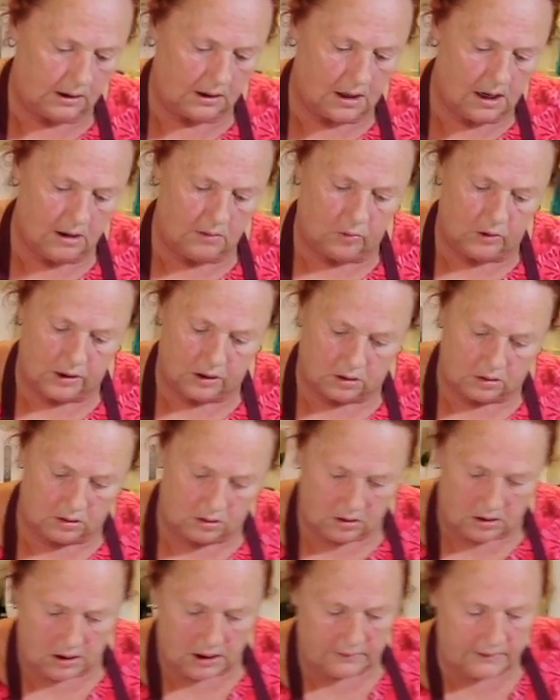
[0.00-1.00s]
I will.
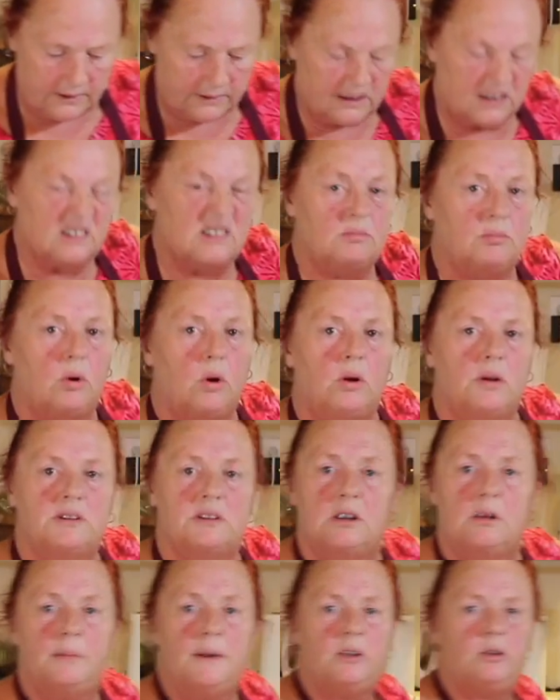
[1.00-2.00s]
I think this bowl is
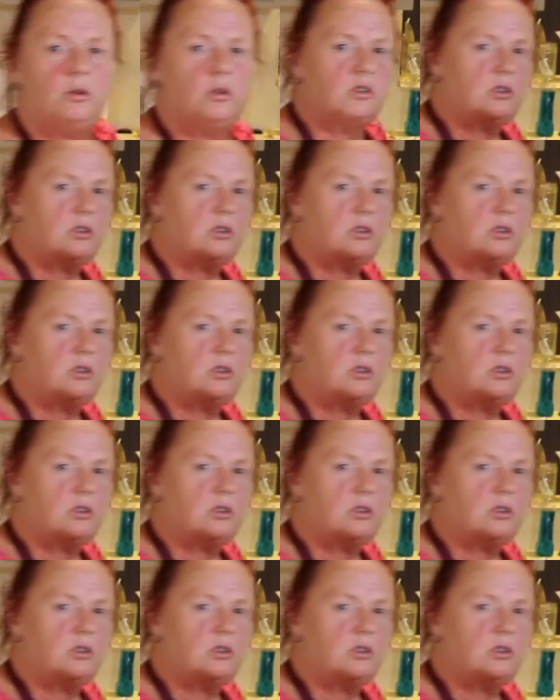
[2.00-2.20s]
a little bit too